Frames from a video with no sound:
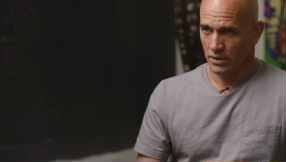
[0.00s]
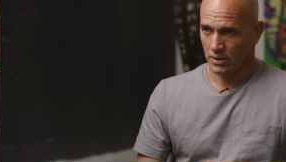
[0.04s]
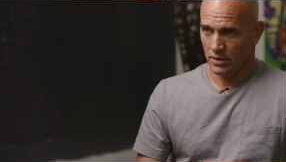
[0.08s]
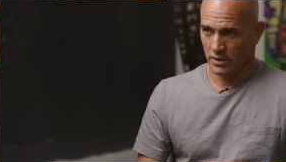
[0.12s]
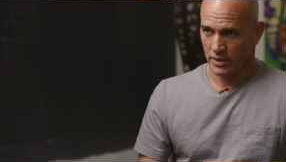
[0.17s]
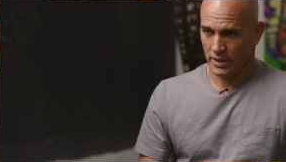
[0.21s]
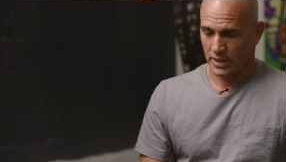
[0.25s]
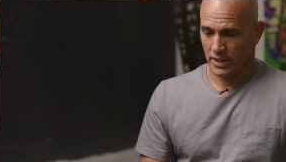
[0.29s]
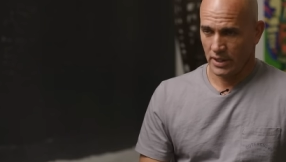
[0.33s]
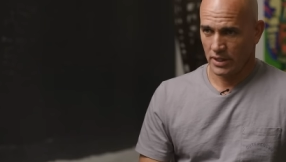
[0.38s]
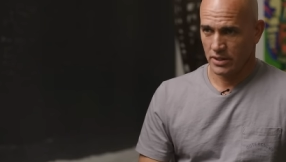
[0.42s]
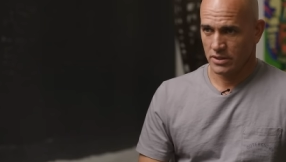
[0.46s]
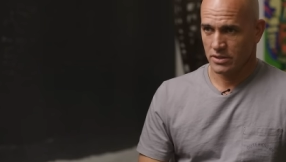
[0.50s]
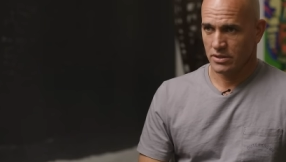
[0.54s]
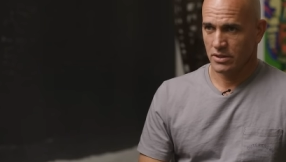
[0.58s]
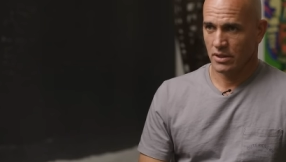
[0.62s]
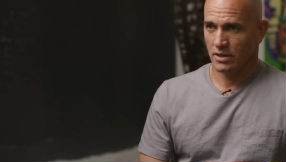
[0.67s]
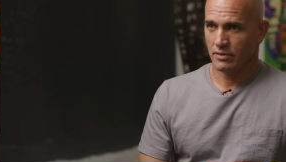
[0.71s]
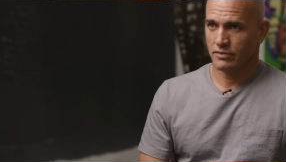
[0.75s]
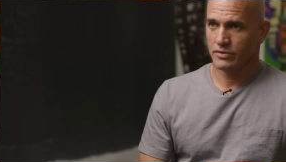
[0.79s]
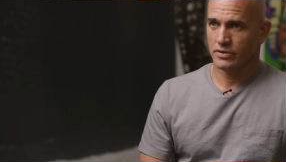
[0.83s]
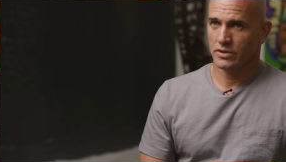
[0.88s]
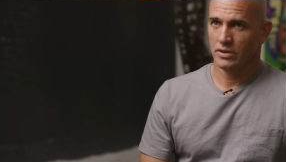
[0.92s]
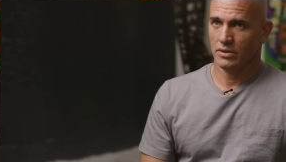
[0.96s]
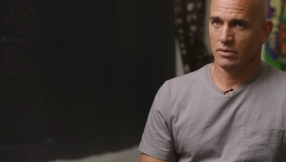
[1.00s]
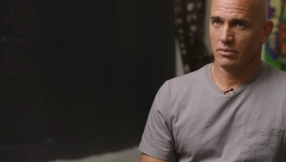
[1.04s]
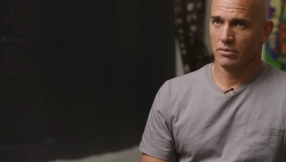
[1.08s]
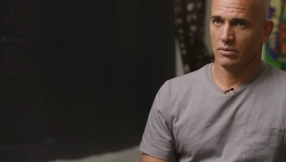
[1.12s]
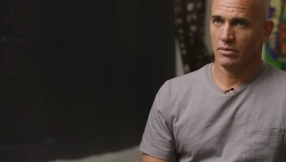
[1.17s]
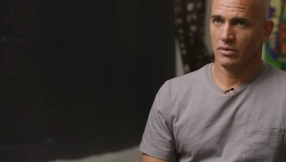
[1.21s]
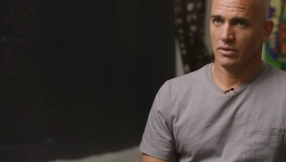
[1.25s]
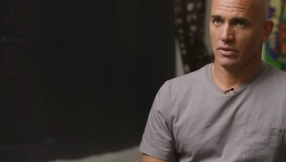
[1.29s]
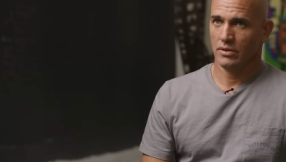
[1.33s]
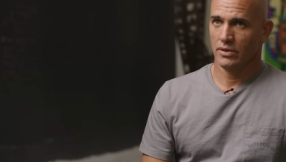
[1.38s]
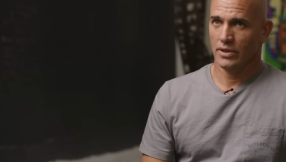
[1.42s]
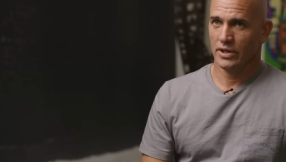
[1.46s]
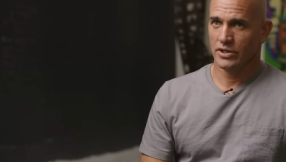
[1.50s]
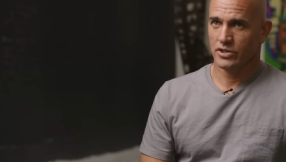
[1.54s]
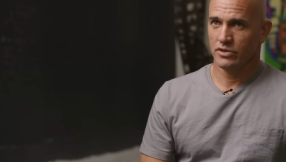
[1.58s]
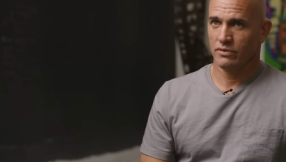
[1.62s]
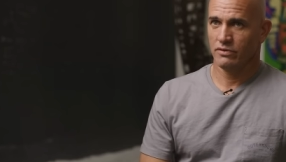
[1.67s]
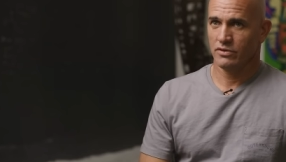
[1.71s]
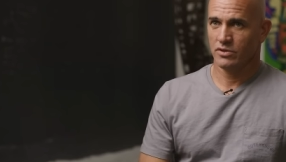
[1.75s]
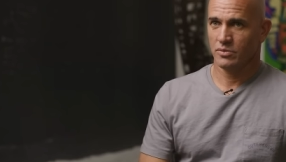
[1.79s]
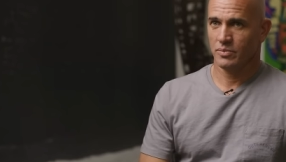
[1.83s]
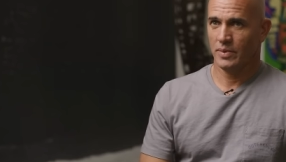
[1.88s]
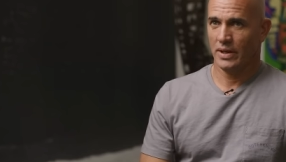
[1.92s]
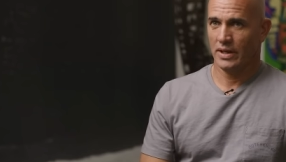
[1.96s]
all that kind of stuff. So unless
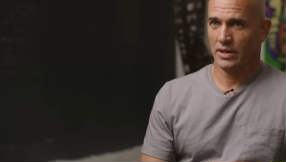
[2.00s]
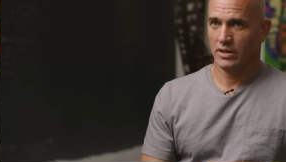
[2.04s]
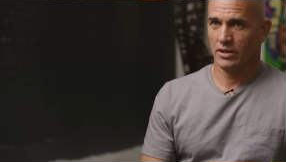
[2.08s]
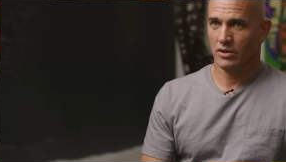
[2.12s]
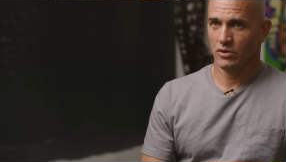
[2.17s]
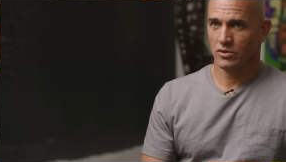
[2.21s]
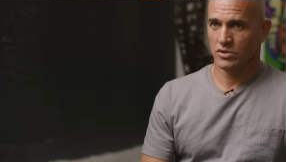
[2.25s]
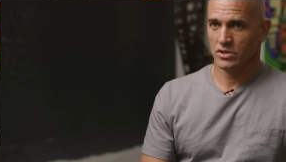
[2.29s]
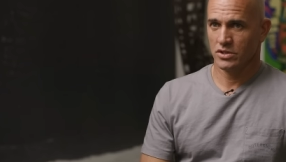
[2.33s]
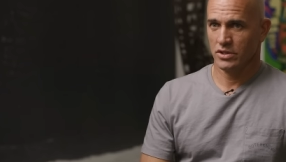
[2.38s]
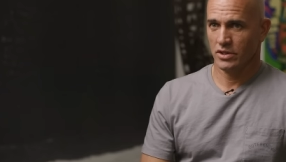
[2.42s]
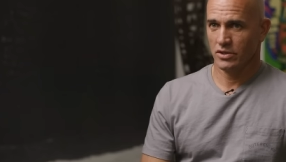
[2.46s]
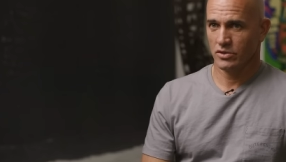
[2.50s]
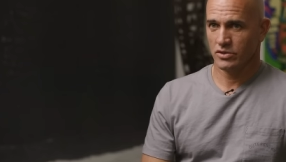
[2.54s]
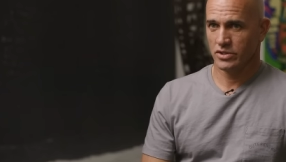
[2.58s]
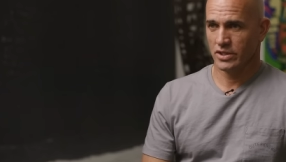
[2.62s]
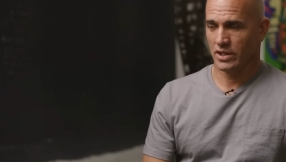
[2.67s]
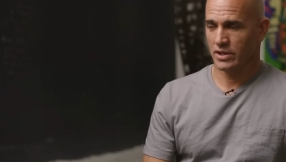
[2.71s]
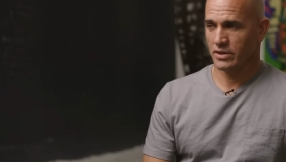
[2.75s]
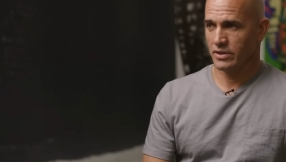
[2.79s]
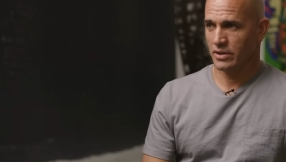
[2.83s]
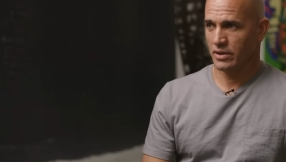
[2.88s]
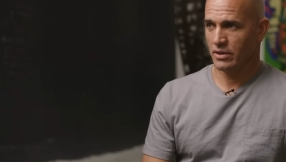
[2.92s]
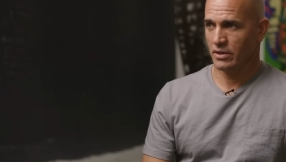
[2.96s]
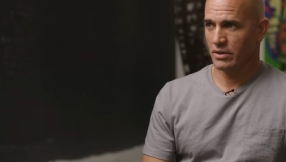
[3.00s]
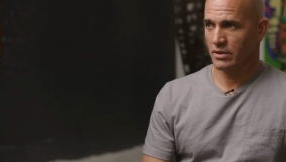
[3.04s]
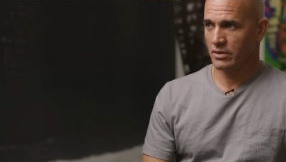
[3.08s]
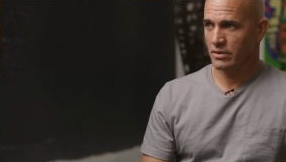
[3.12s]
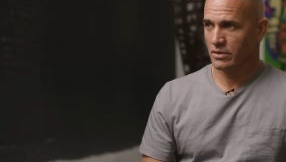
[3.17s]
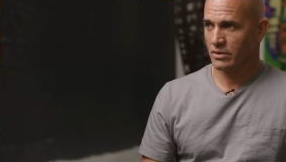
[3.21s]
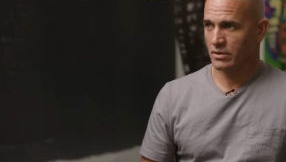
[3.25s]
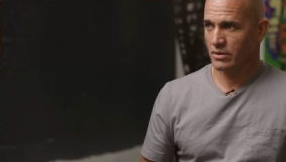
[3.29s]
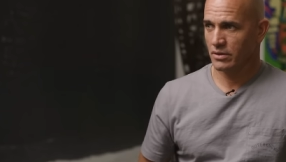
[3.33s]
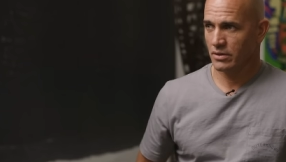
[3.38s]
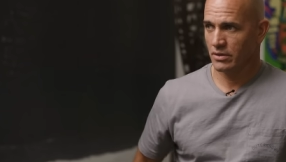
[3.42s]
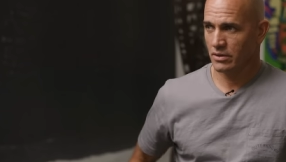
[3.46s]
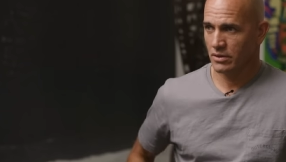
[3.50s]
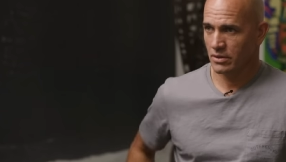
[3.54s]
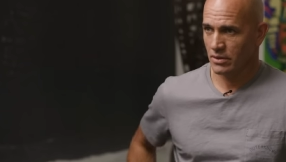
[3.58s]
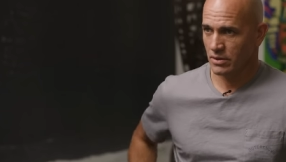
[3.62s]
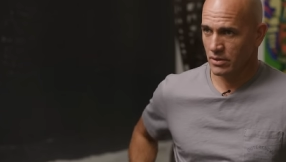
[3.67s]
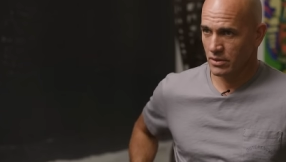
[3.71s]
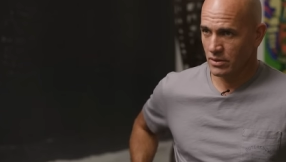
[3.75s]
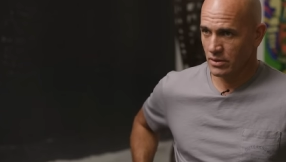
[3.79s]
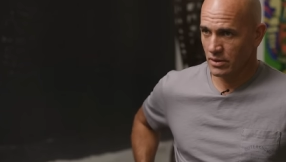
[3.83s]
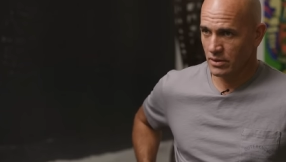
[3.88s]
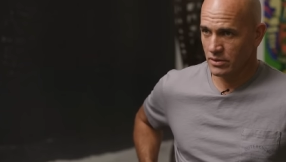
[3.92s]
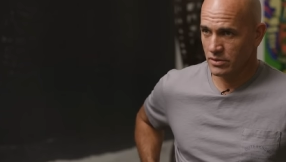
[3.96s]
you've spent years and years out there,
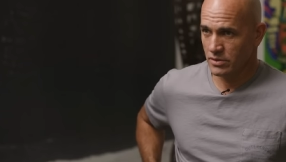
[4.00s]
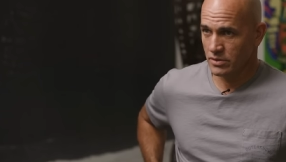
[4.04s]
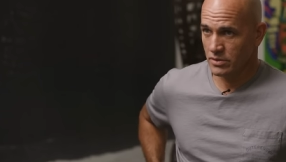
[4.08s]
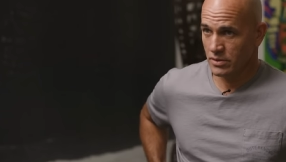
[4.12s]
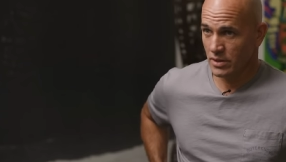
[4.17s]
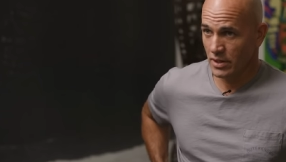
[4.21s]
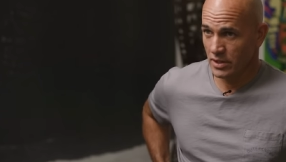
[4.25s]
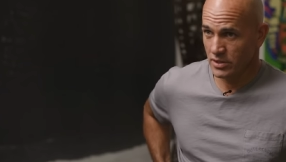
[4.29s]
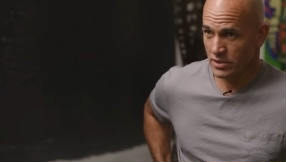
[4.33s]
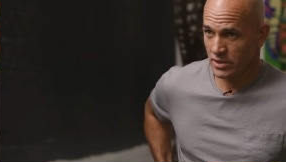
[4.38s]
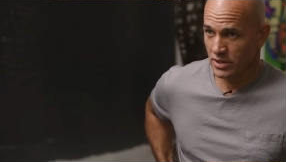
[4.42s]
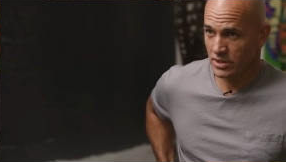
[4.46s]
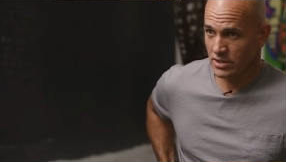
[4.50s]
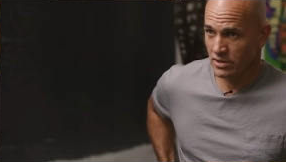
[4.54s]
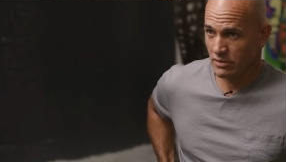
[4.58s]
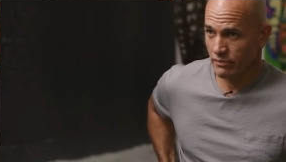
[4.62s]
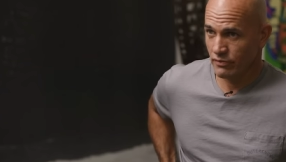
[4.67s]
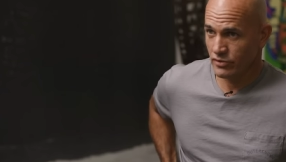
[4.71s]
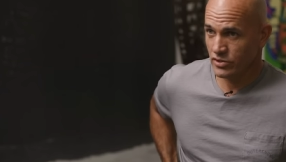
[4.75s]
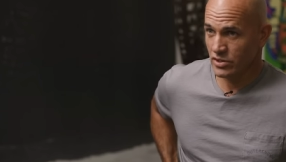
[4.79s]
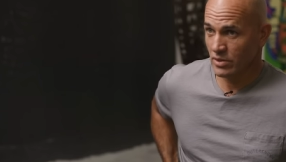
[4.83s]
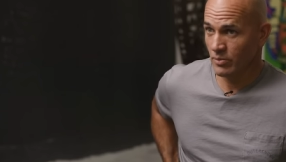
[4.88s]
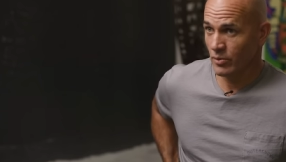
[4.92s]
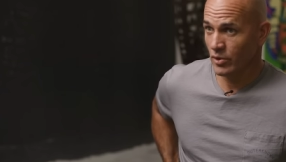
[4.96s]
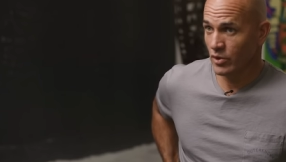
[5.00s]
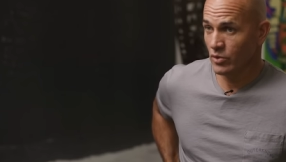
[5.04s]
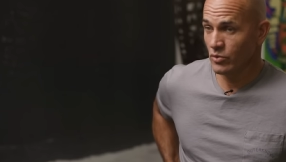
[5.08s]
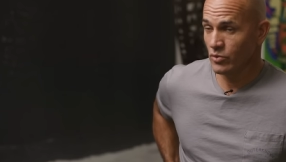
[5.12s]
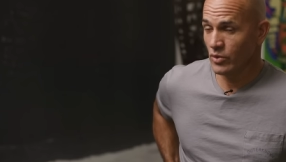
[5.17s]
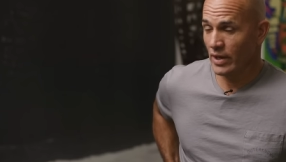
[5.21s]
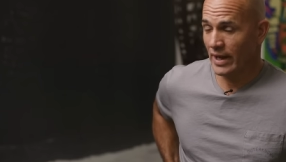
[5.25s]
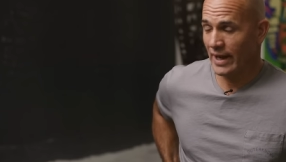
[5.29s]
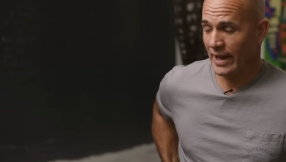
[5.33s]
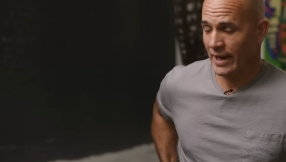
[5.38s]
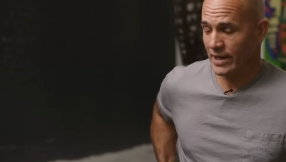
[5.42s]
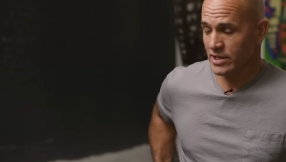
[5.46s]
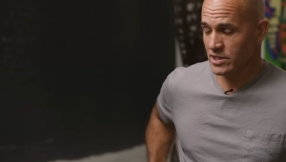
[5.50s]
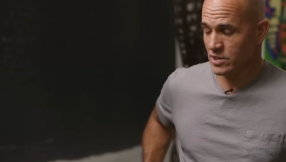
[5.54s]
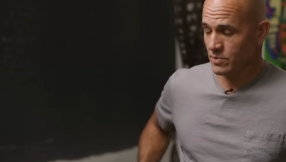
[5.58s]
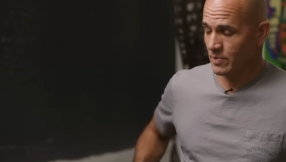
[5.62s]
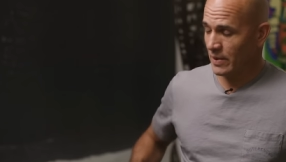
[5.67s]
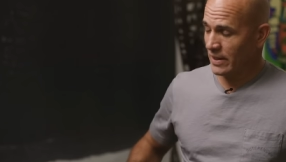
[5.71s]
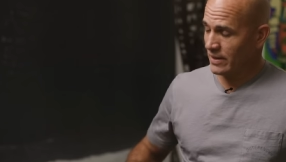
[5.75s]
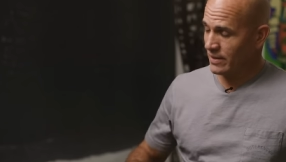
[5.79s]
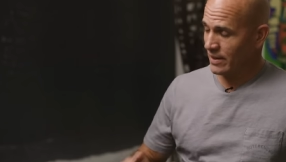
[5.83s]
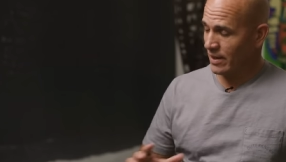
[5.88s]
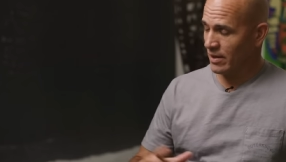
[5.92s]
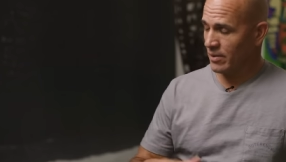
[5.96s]
it's it's easy for someone who has
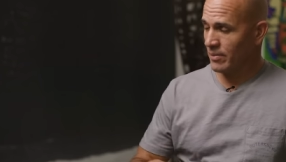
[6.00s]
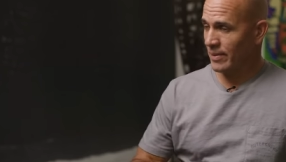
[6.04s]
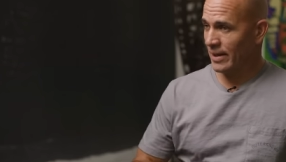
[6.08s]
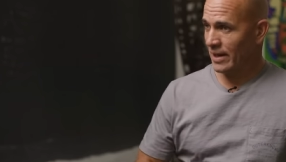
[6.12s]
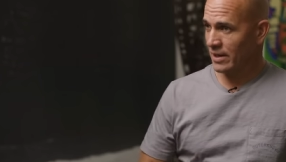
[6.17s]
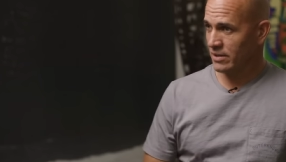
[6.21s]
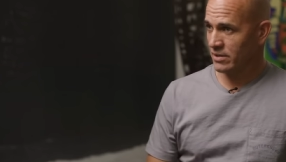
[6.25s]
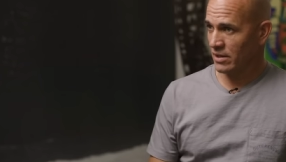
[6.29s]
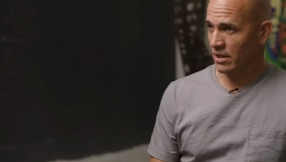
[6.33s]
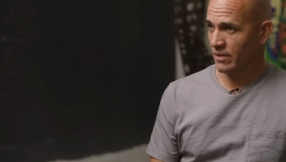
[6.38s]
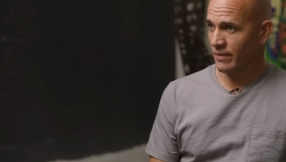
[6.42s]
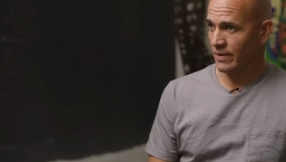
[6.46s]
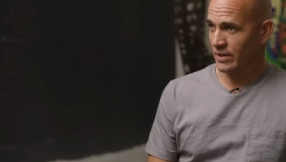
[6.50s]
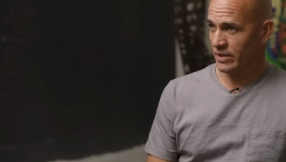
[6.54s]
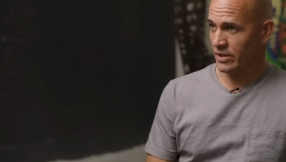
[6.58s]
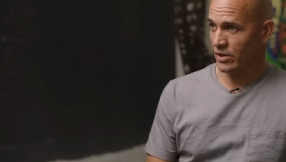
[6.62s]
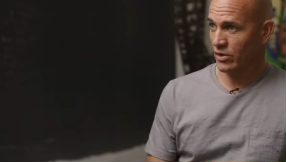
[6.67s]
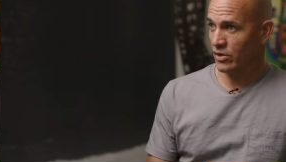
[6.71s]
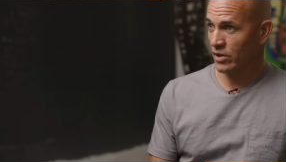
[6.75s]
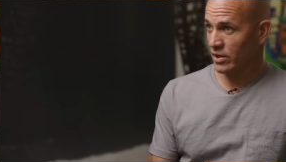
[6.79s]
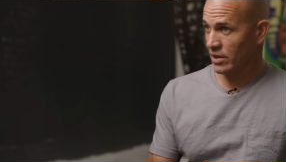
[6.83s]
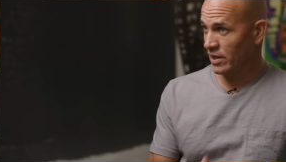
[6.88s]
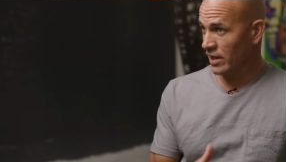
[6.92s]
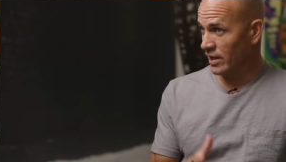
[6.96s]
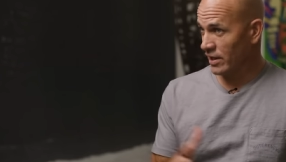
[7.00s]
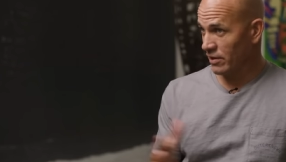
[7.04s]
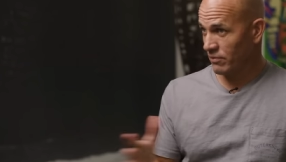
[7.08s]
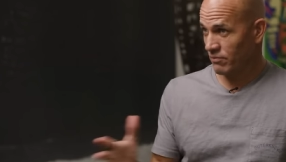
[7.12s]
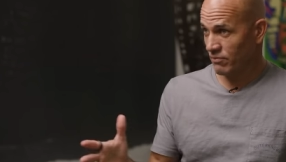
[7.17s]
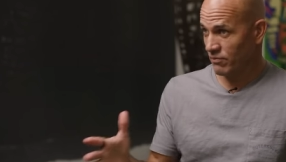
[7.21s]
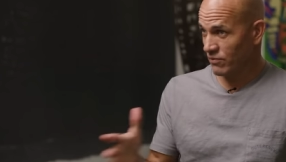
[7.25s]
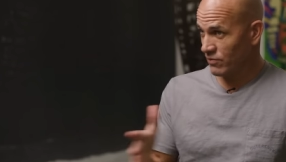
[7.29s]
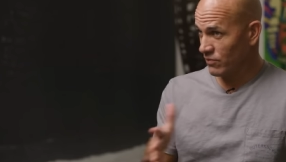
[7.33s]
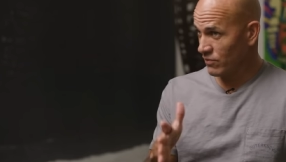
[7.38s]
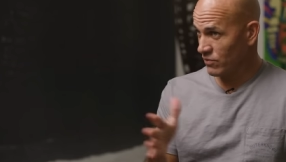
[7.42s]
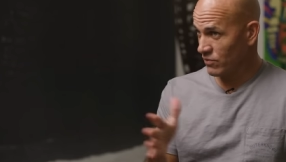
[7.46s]
spent that amount of time out there to kind of